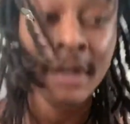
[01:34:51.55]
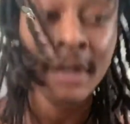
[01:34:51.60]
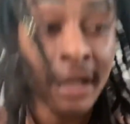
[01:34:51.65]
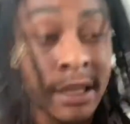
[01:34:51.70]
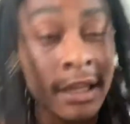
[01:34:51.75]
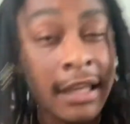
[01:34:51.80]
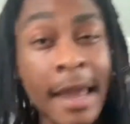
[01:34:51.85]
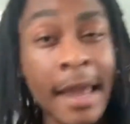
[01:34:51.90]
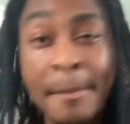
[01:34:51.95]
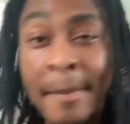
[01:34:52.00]

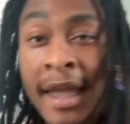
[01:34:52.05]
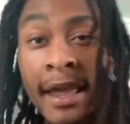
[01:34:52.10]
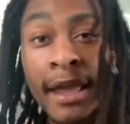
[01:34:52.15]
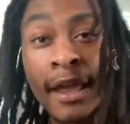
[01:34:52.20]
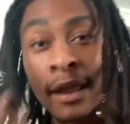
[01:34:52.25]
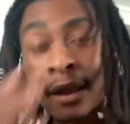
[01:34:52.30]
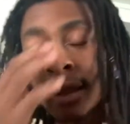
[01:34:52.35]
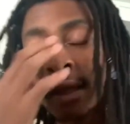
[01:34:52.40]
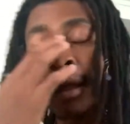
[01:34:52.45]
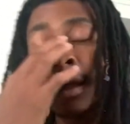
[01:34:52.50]
Yeah, man.
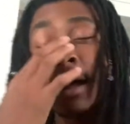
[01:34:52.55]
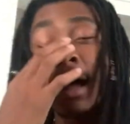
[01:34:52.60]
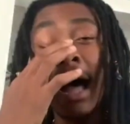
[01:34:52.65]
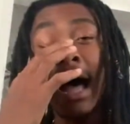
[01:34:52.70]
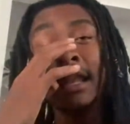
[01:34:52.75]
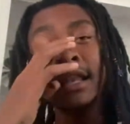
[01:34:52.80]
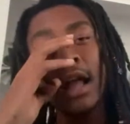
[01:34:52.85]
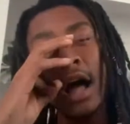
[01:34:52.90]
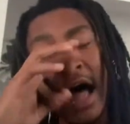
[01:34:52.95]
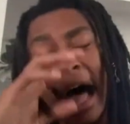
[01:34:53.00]
I,
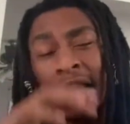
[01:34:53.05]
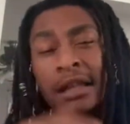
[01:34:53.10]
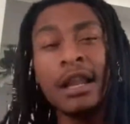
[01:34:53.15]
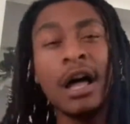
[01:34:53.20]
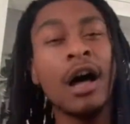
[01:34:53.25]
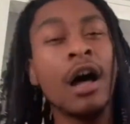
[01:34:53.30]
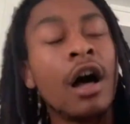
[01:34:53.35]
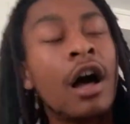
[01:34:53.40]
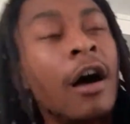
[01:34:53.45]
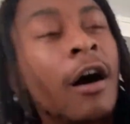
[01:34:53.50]
lo- I
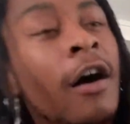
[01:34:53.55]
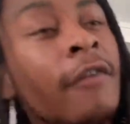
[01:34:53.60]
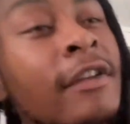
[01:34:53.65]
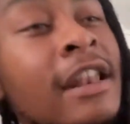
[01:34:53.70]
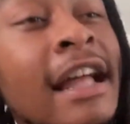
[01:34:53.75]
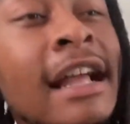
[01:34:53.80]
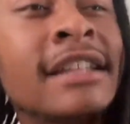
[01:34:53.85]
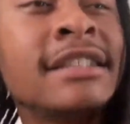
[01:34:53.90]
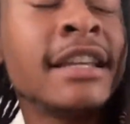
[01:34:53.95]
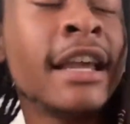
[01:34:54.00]
love, like I
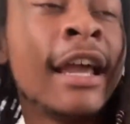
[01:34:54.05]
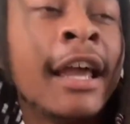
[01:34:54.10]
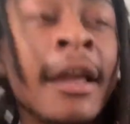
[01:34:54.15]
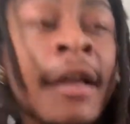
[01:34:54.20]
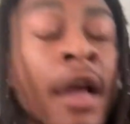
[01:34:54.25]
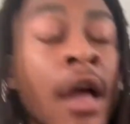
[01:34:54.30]
said,